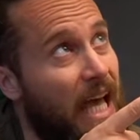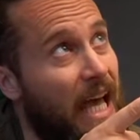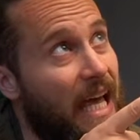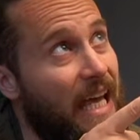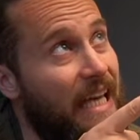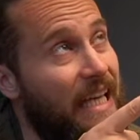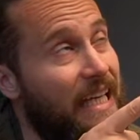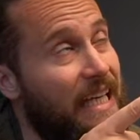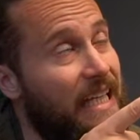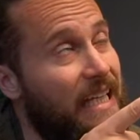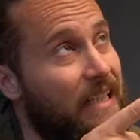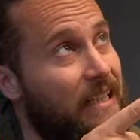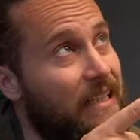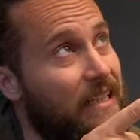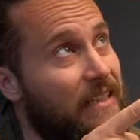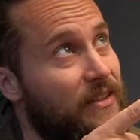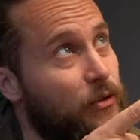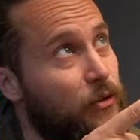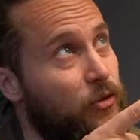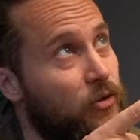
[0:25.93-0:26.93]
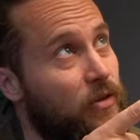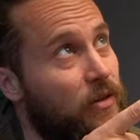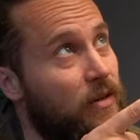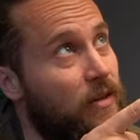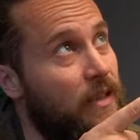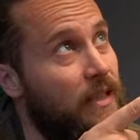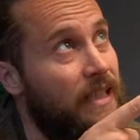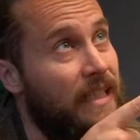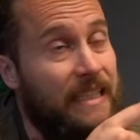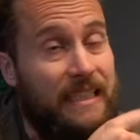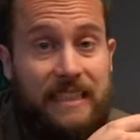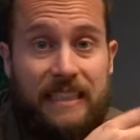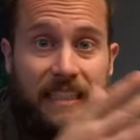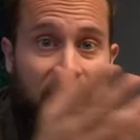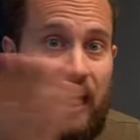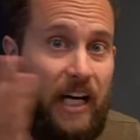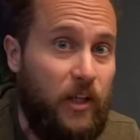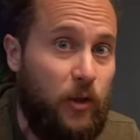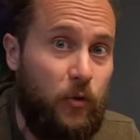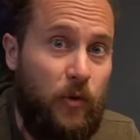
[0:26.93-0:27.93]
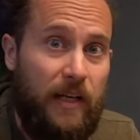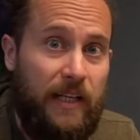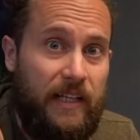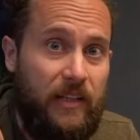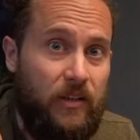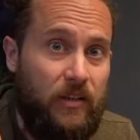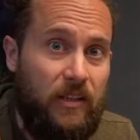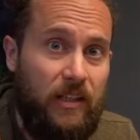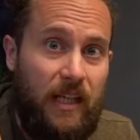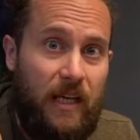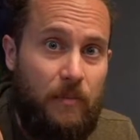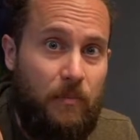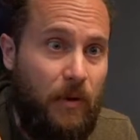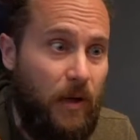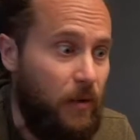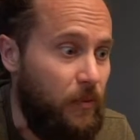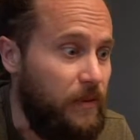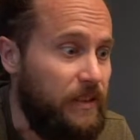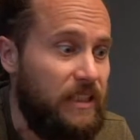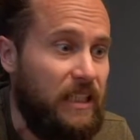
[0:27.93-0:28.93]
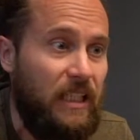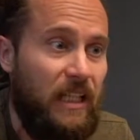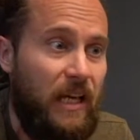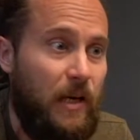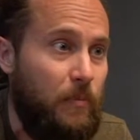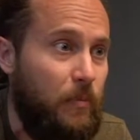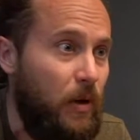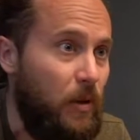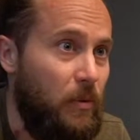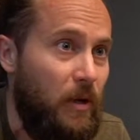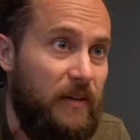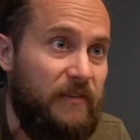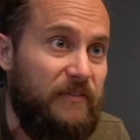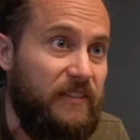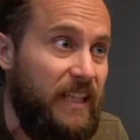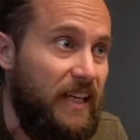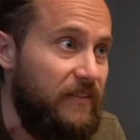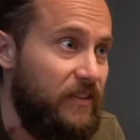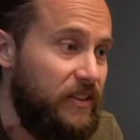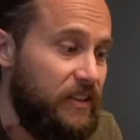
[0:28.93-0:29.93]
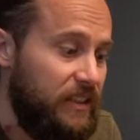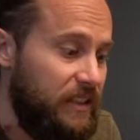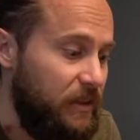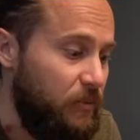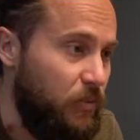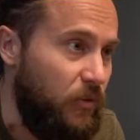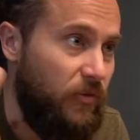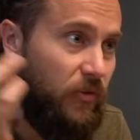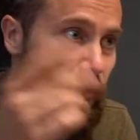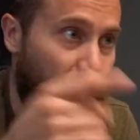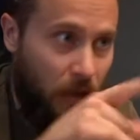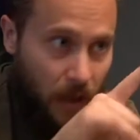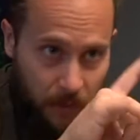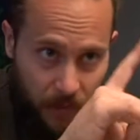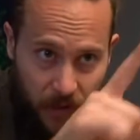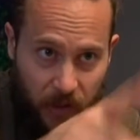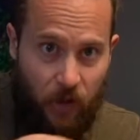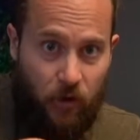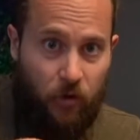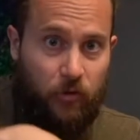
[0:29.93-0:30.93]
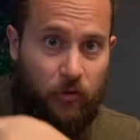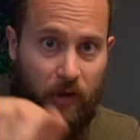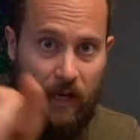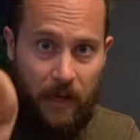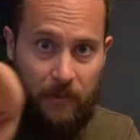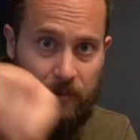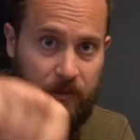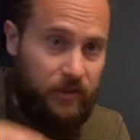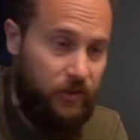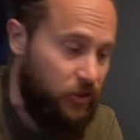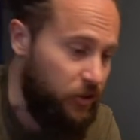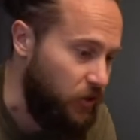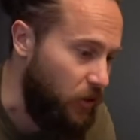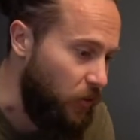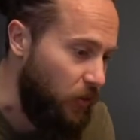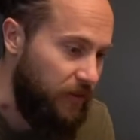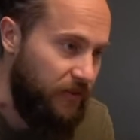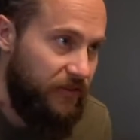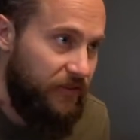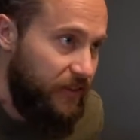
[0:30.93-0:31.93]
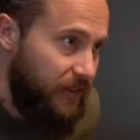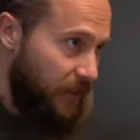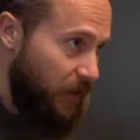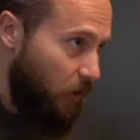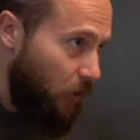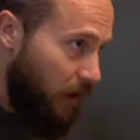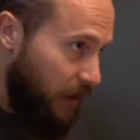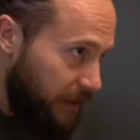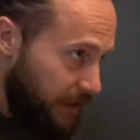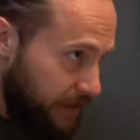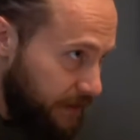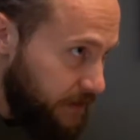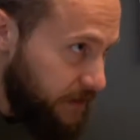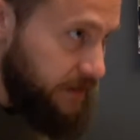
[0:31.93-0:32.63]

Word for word: And it's not a regular light bulb. It's a light bulb I've never seen before. I'm going to go grab it to show our video audience